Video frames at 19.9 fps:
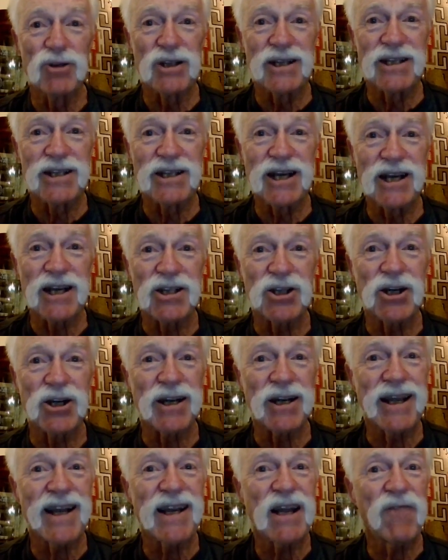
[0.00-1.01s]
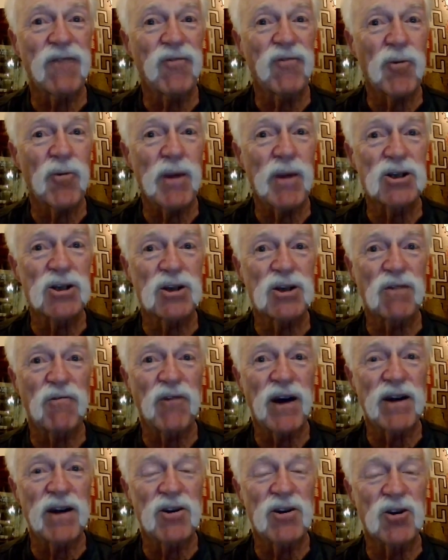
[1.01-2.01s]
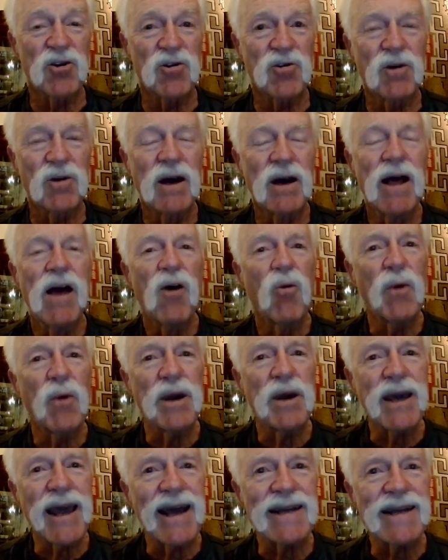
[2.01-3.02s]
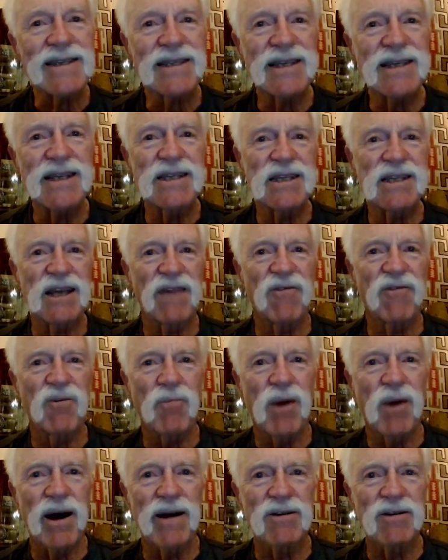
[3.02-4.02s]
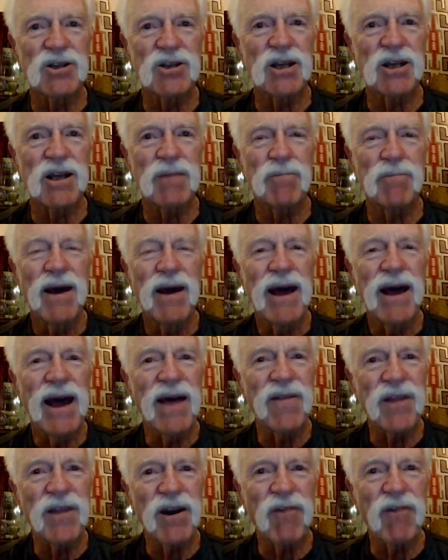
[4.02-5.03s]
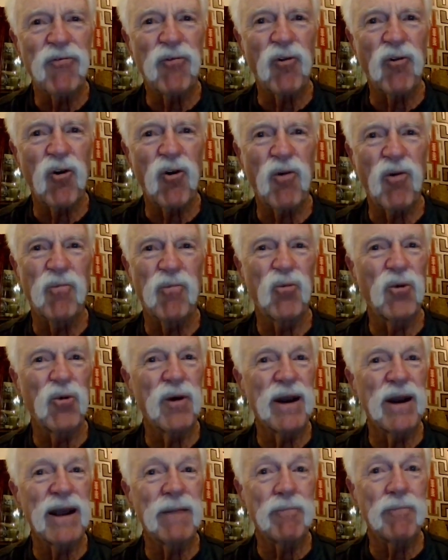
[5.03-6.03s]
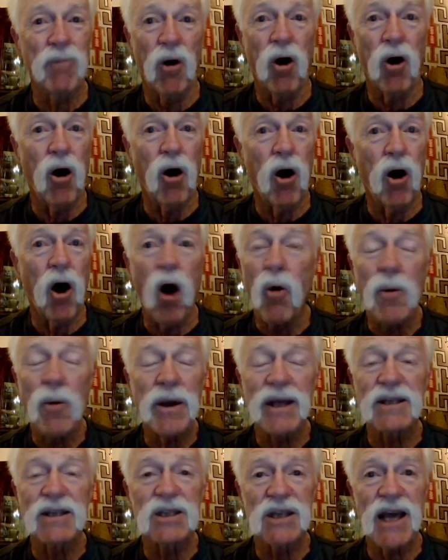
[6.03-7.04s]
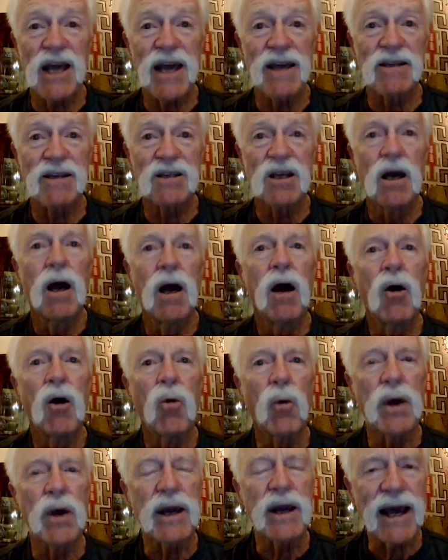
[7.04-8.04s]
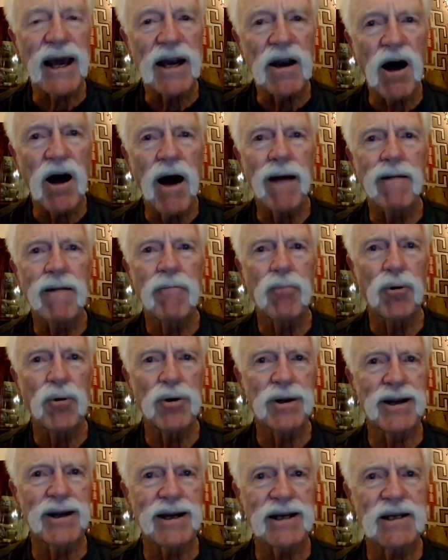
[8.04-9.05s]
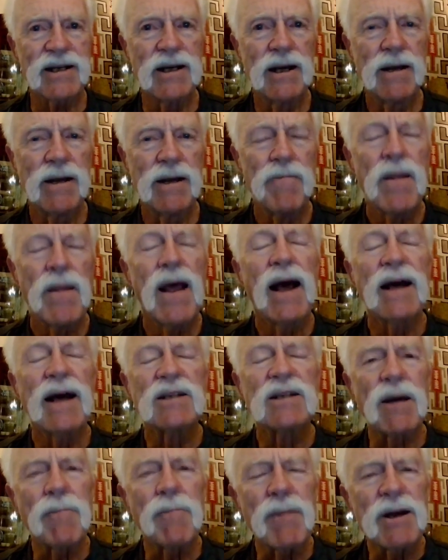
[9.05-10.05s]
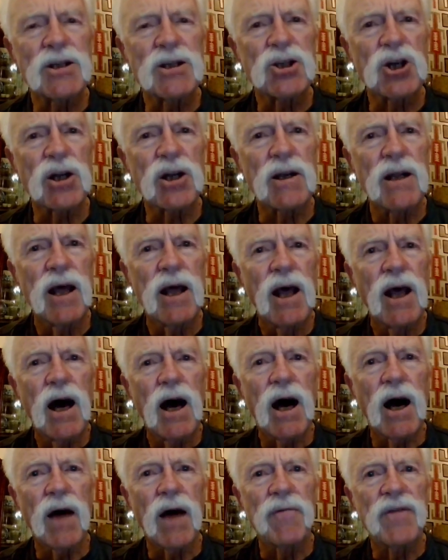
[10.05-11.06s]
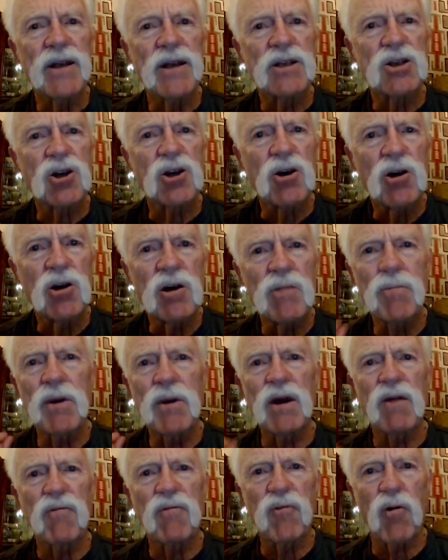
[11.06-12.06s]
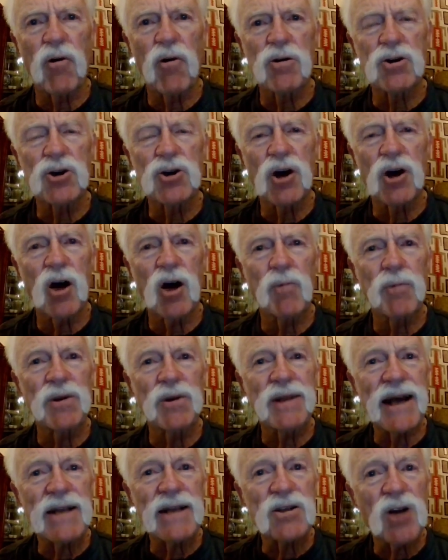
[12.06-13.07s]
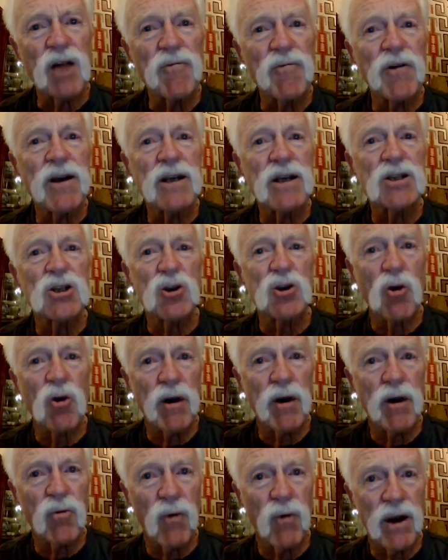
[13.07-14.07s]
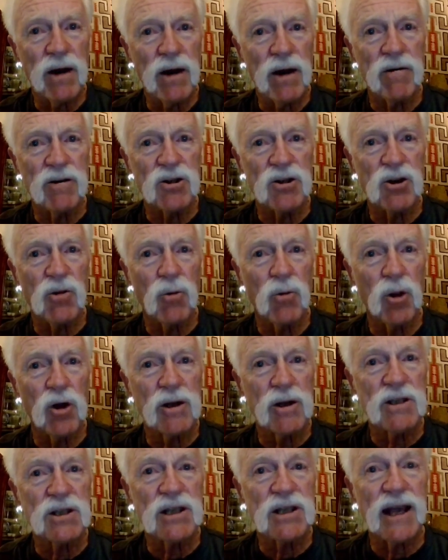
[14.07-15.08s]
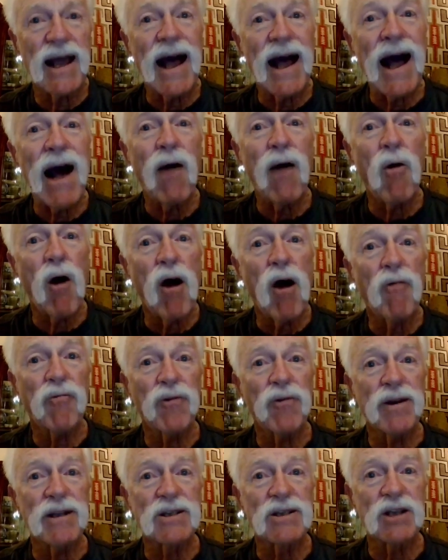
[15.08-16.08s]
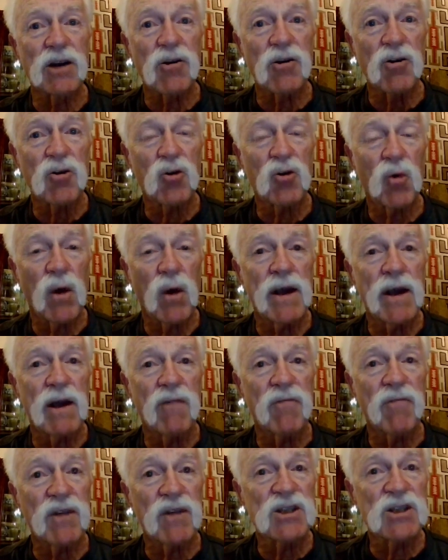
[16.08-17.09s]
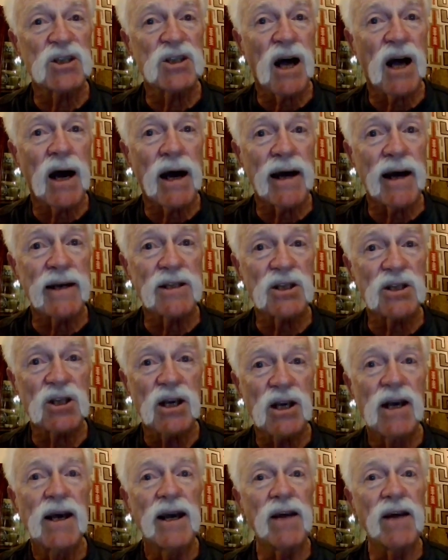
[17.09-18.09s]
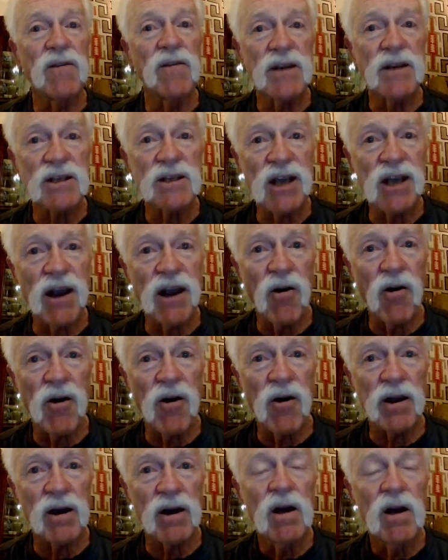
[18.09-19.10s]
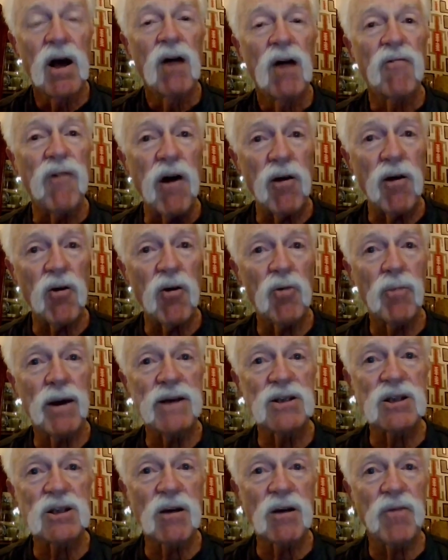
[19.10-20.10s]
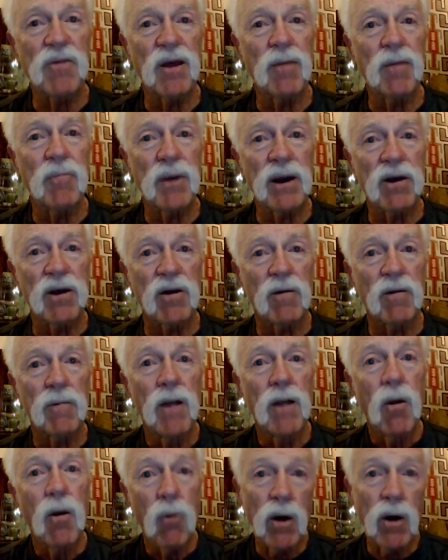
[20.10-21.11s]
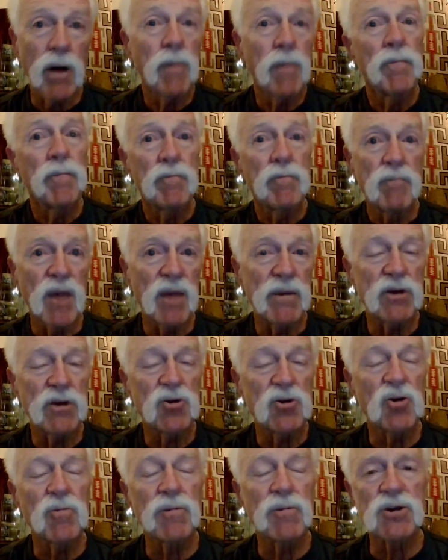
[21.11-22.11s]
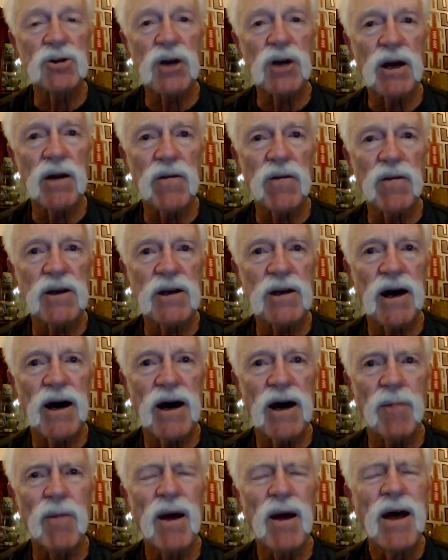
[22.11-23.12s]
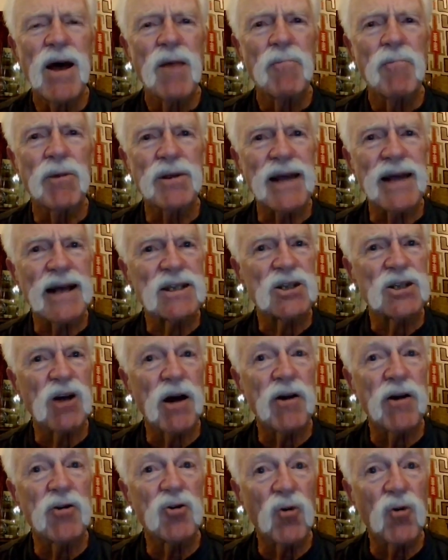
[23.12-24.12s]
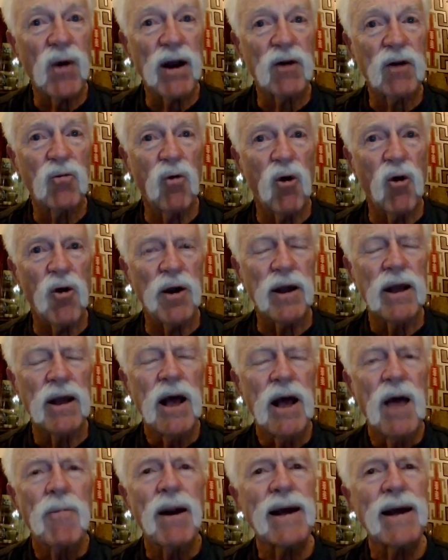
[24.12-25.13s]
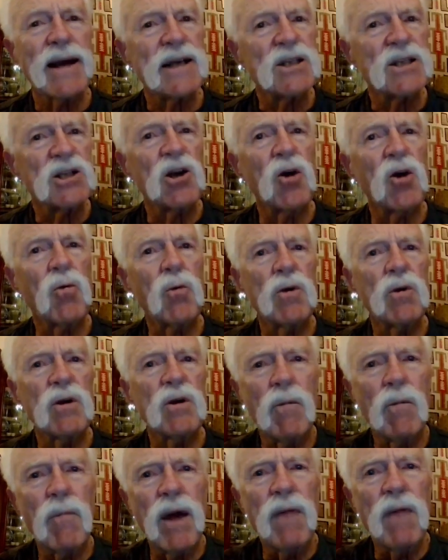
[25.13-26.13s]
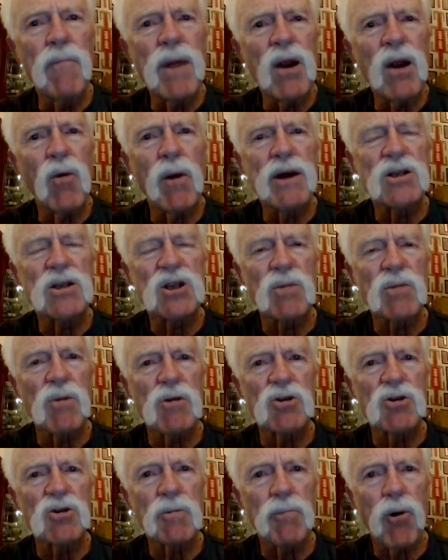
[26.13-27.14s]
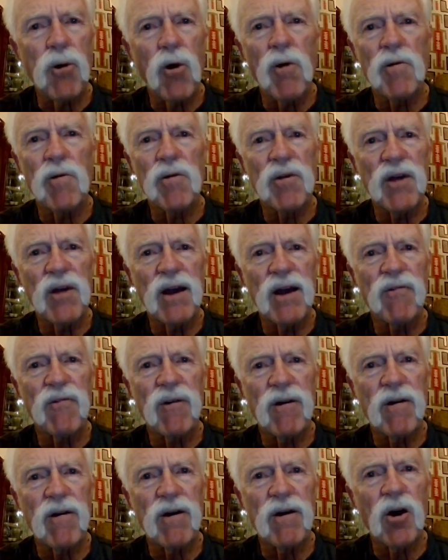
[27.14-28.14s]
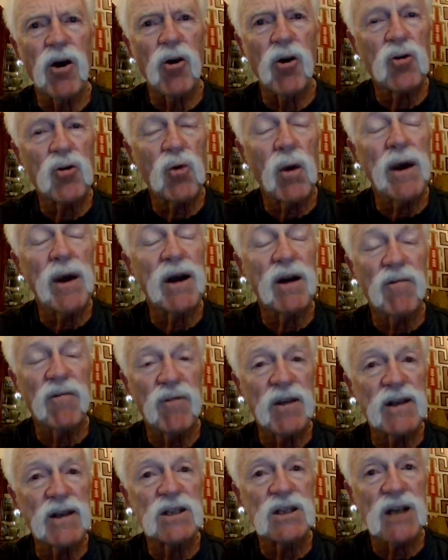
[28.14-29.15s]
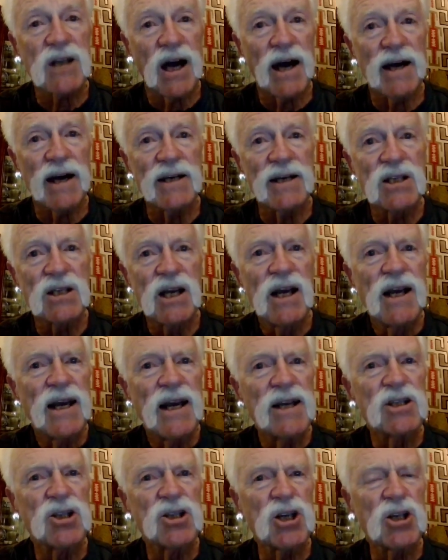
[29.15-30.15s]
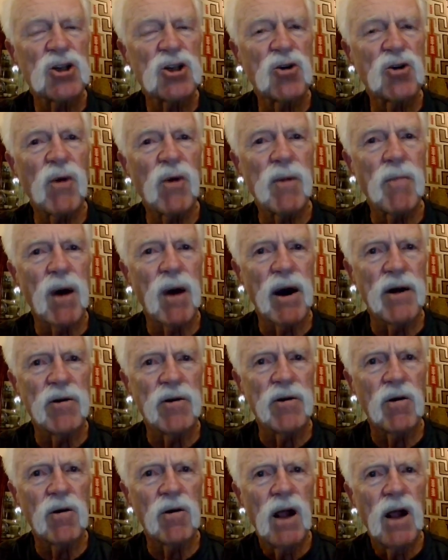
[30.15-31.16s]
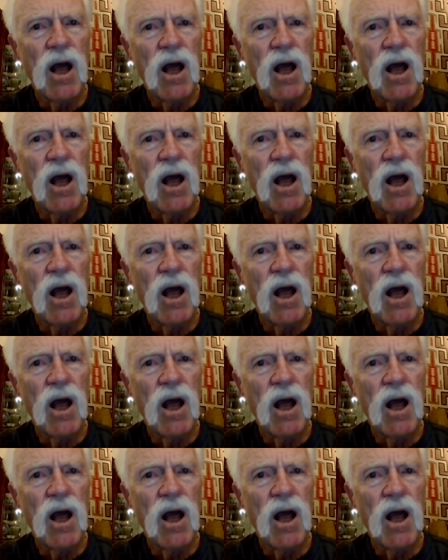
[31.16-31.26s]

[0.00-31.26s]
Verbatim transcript: and such and get information fed to you. We can't see seven miles deep, and therefore we all we can say is we cannot predict as I mentioned, uh, this could be a foreshock, but that's off of historic records. You look and say, how often is an earthquake of this size in this area followed by something bigger? Well, maybe 2% of the time, but that's not a direct warning. But I guess, you know, in many ways, the most important thing for an earthquake of this size is just a reminder.